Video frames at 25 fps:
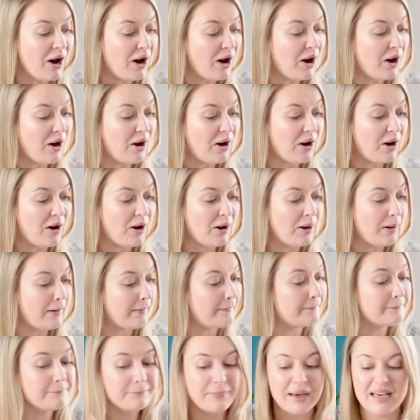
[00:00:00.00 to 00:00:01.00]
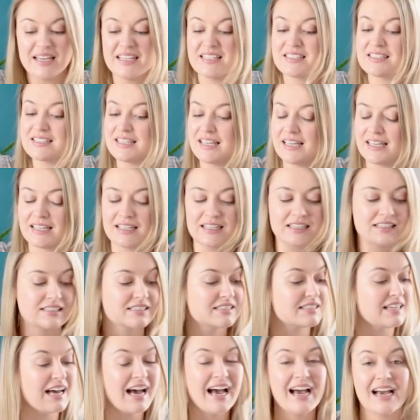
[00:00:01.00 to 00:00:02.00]
are
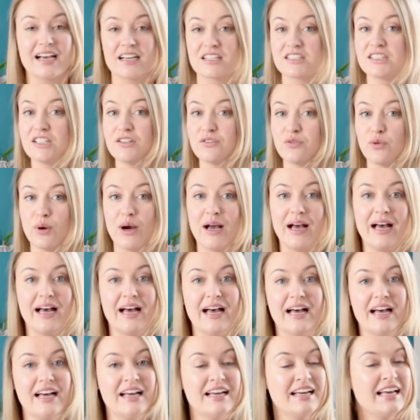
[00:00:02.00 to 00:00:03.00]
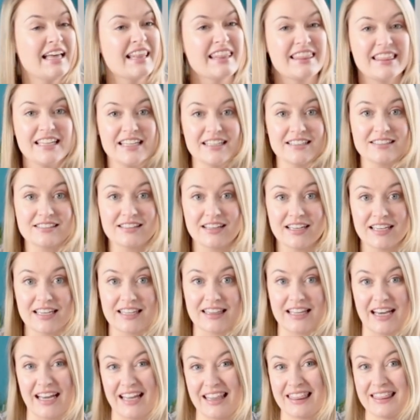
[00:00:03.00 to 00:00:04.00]
basics, activewear, things
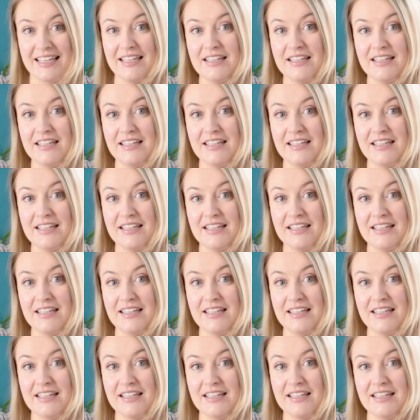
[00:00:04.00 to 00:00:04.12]
like that.